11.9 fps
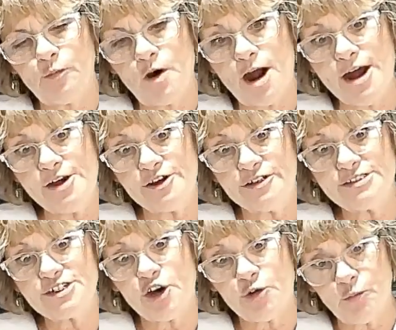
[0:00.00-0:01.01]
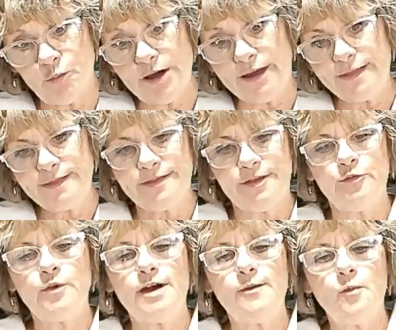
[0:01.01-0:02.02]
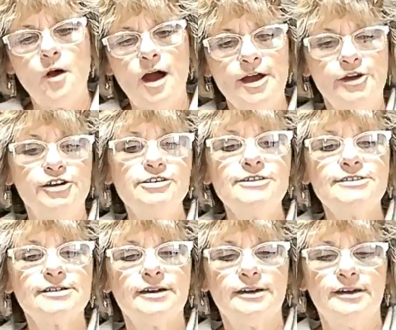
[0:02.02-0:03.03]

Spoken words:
wires are with the right wires.